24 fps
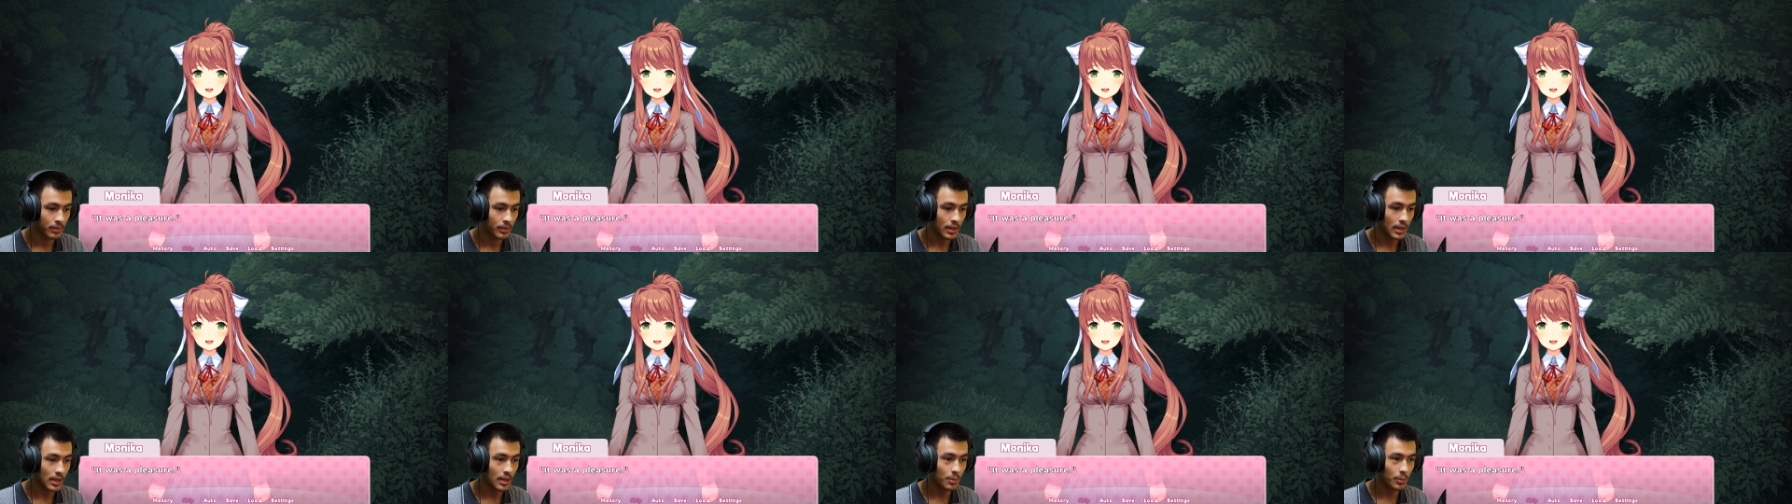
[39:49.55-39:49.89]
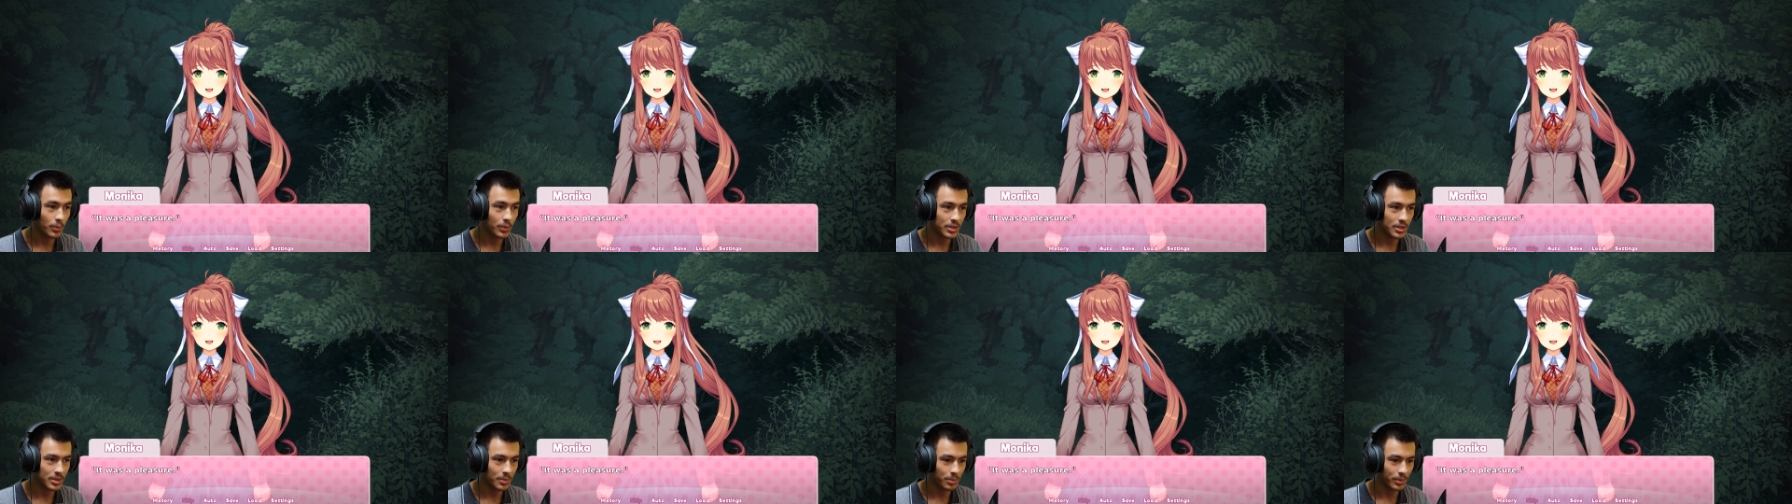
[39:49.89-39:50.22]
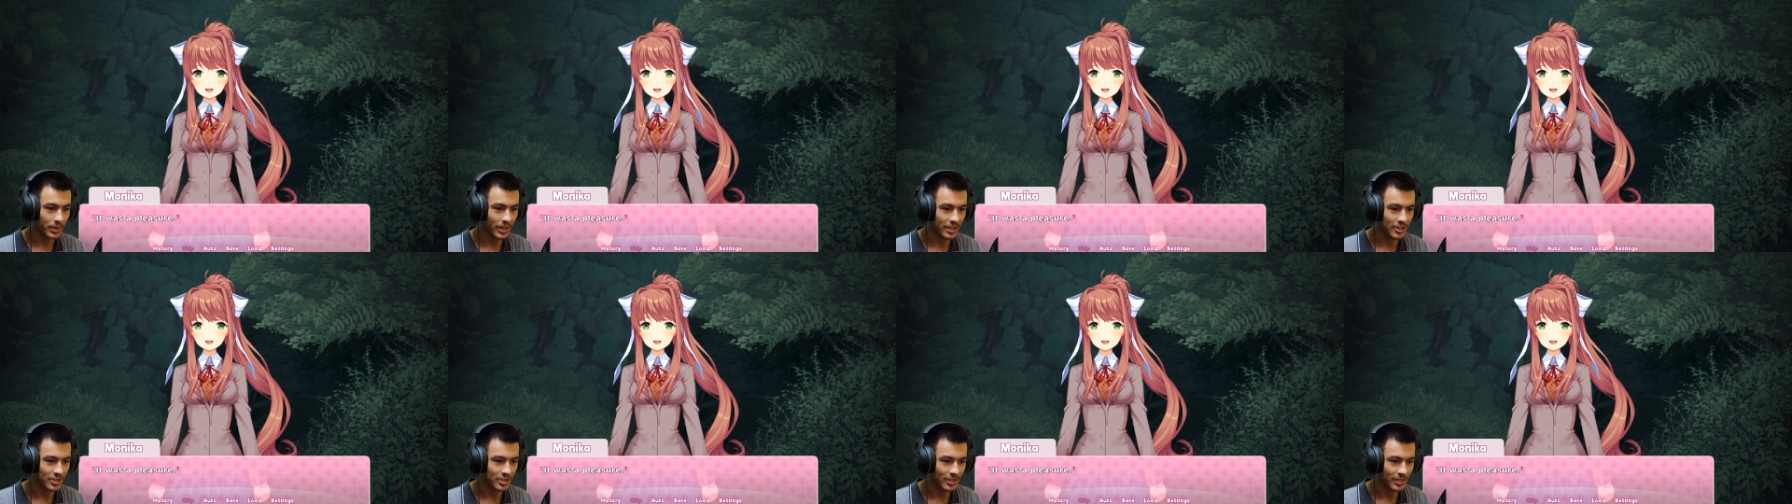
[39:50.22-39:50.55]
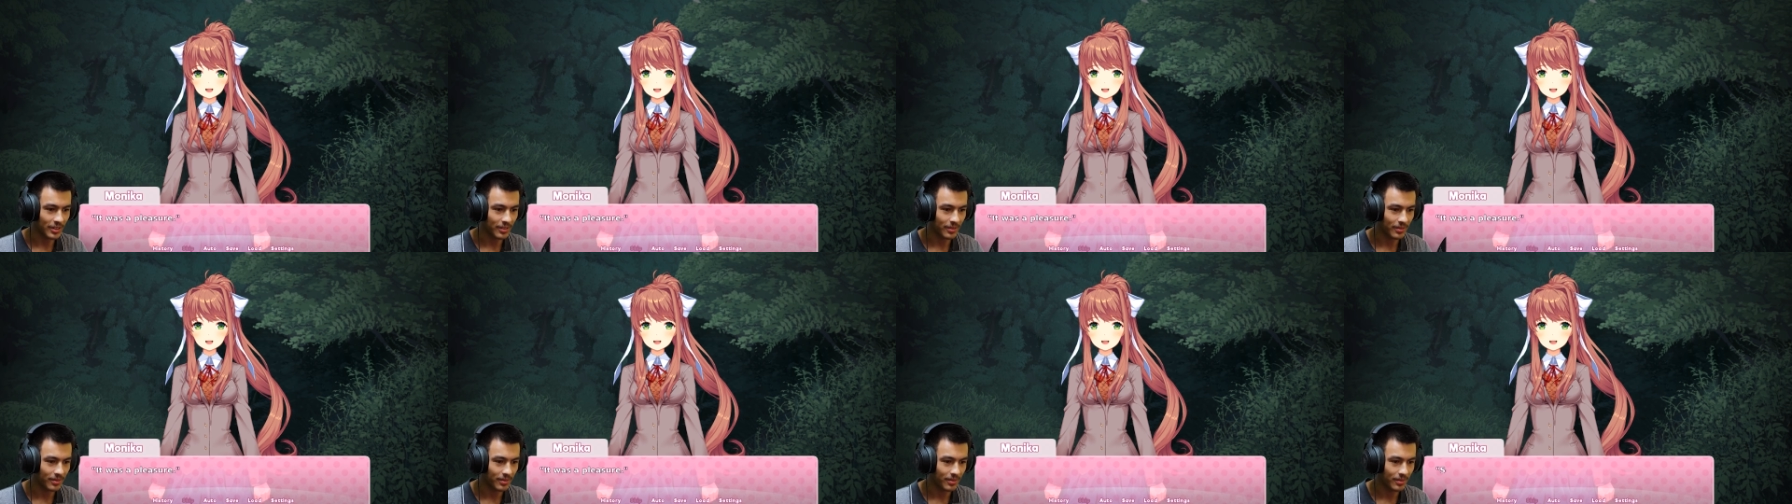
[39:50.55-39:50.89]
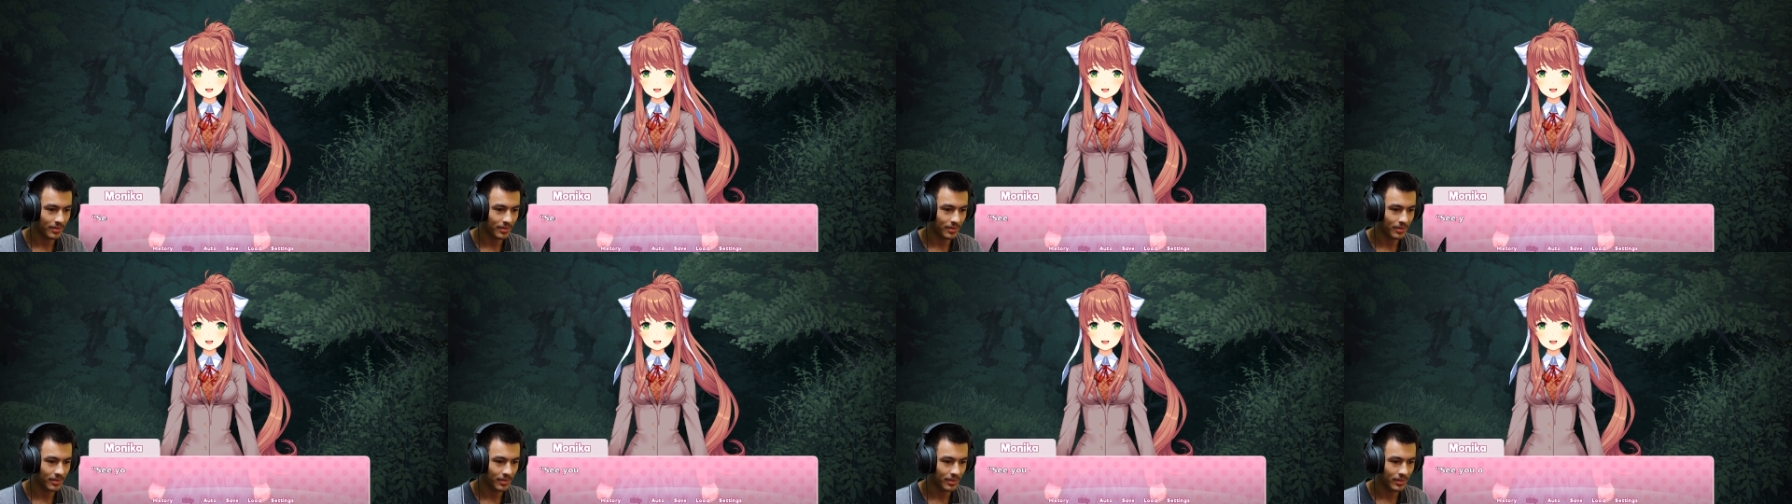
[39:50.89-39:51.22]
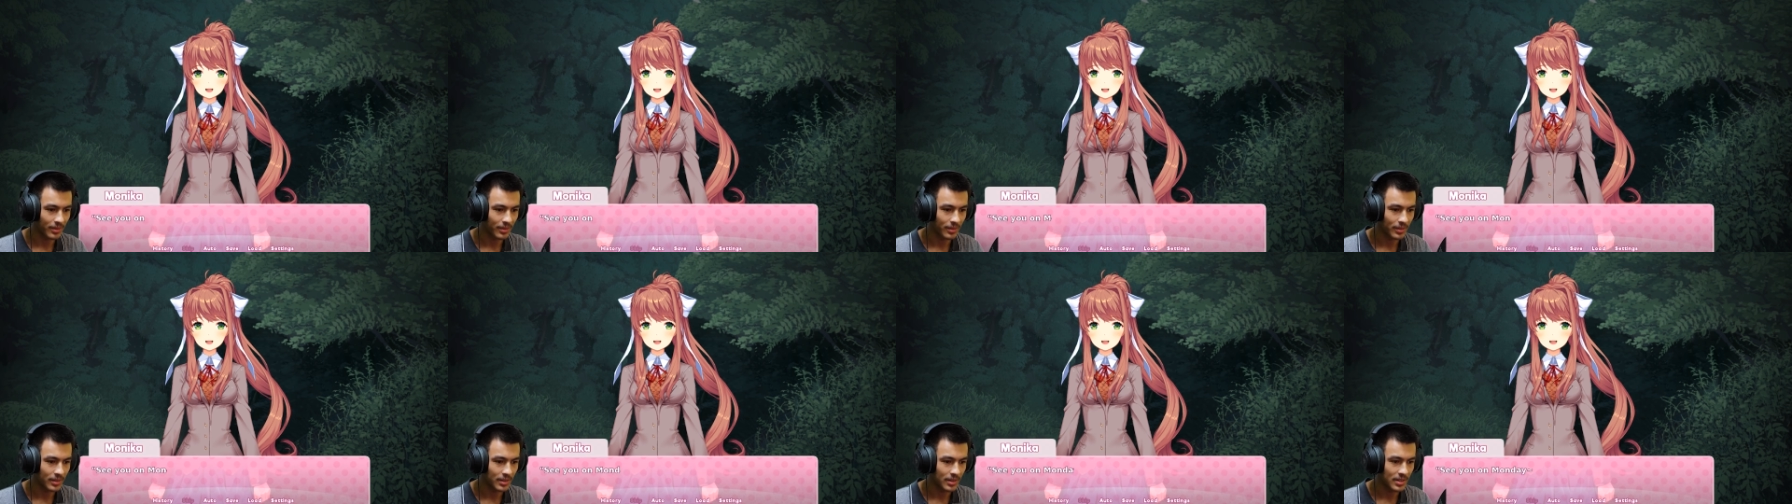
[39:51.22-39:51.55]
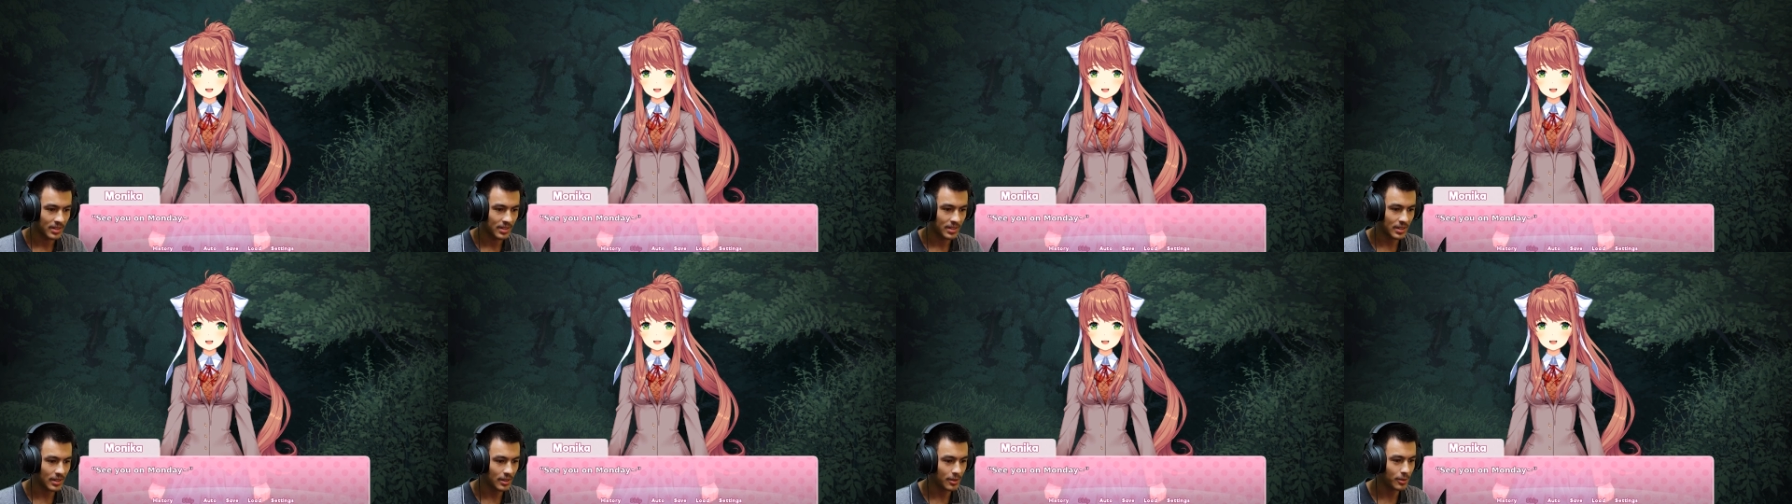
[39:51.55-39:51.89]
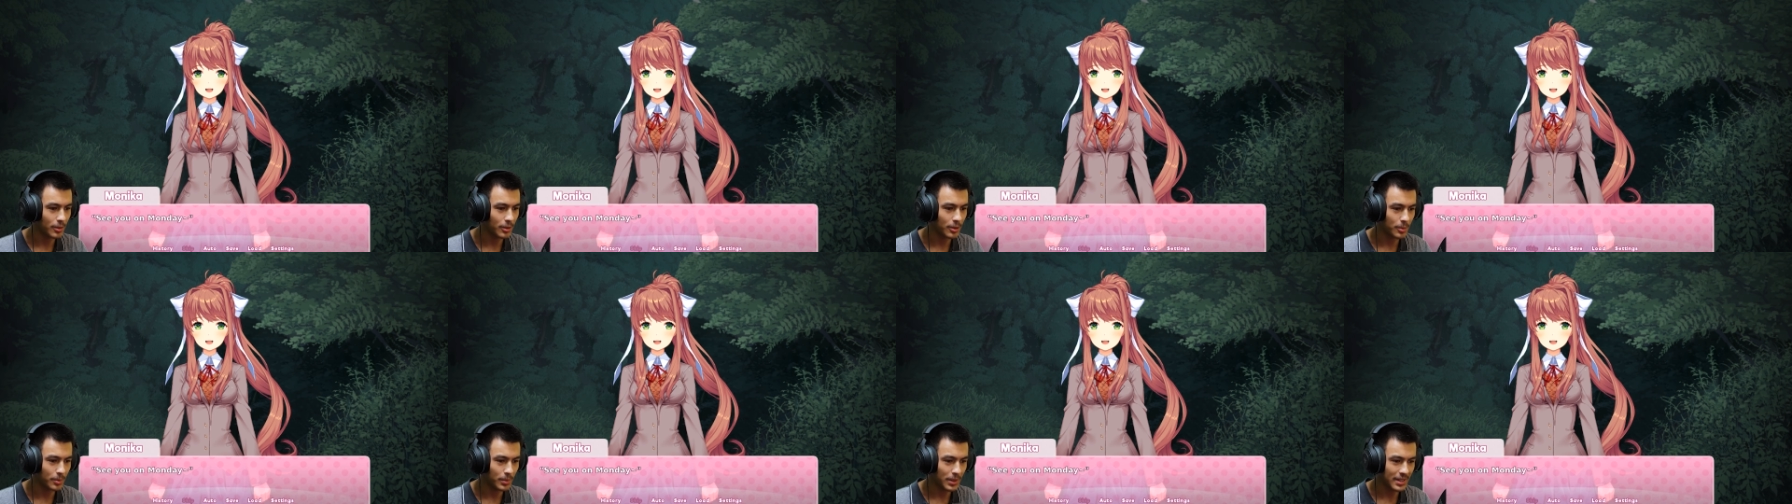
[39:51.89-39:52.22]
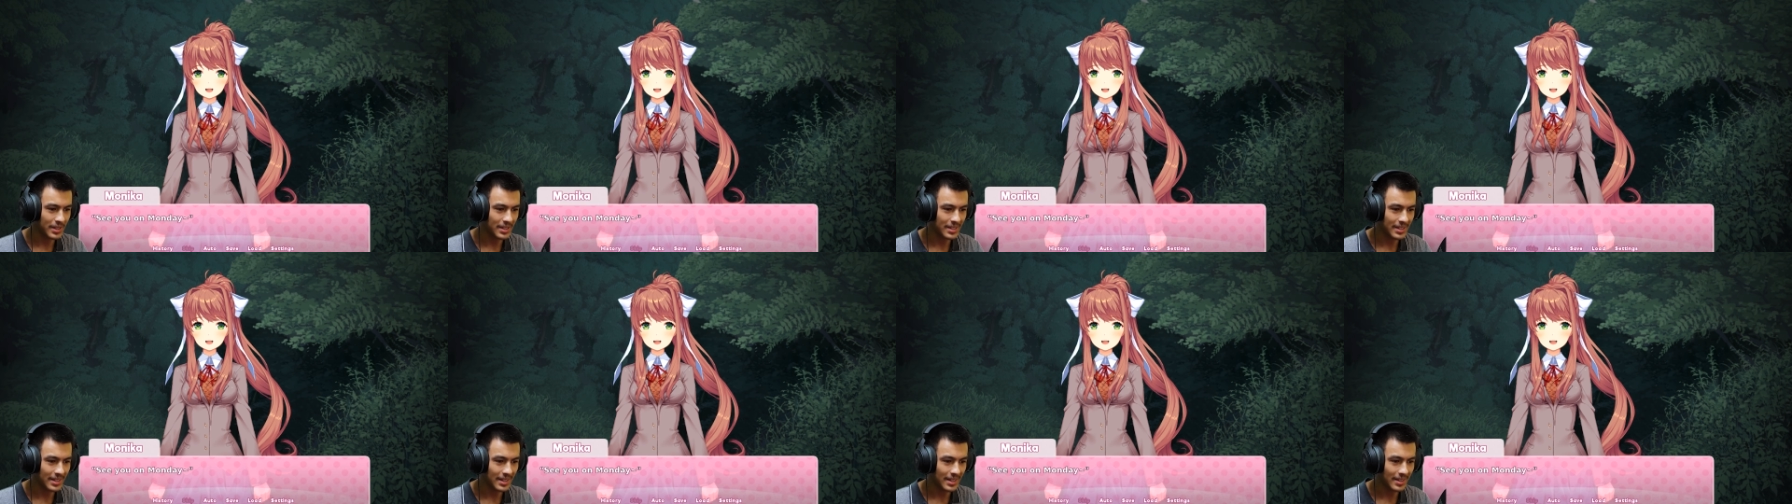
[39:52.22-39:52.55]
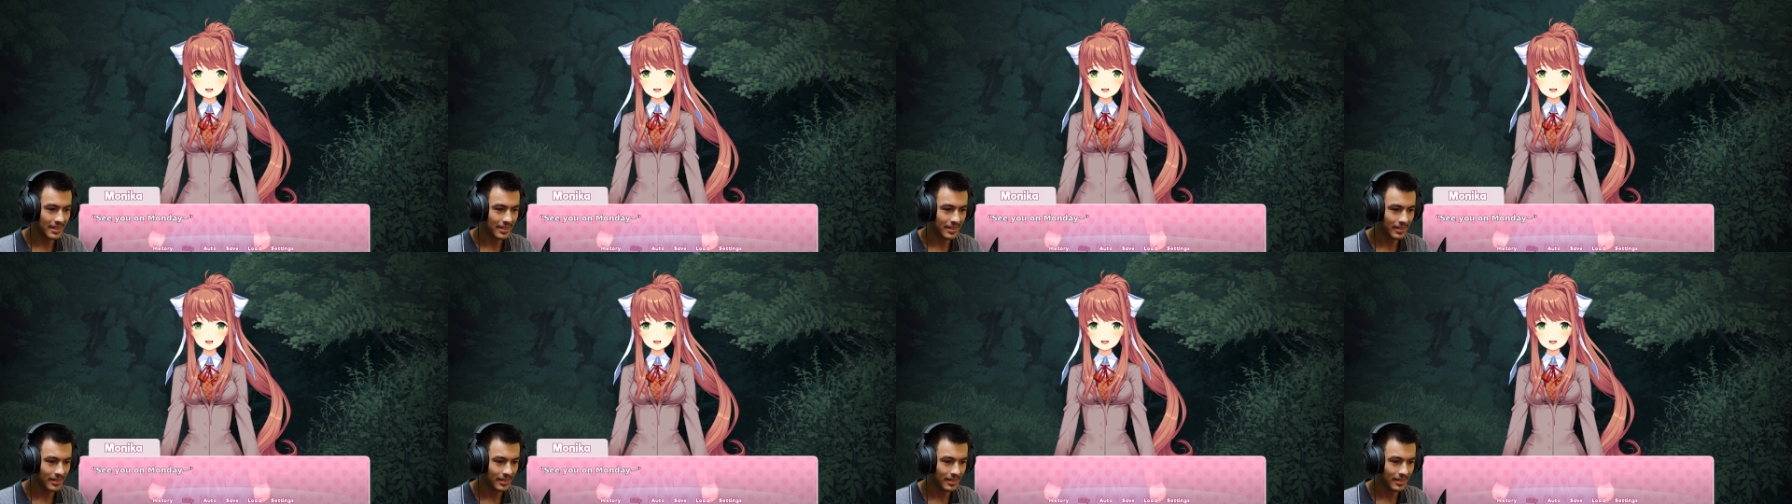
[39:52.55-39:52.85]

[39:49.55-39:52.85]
It was a pleasure. See you on Monday.